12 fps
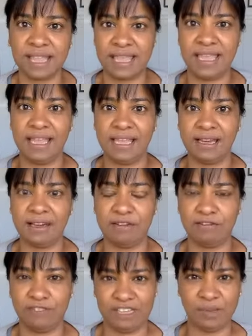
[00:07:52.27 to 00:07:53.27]
in
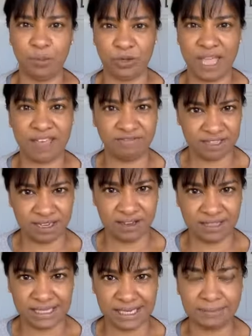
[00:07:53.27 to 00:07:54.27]
Facebook
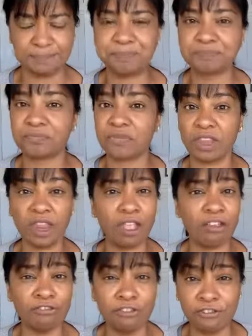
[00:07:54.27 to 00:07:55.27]
advertising
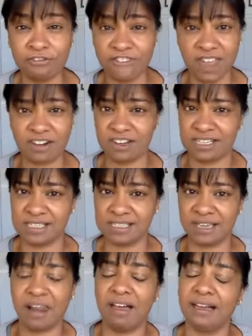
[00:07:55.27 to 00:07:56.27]
for various
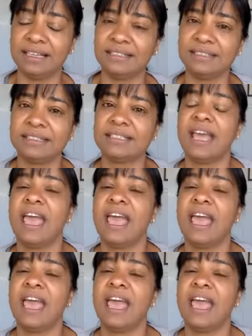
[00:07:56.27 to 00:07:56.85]
clients.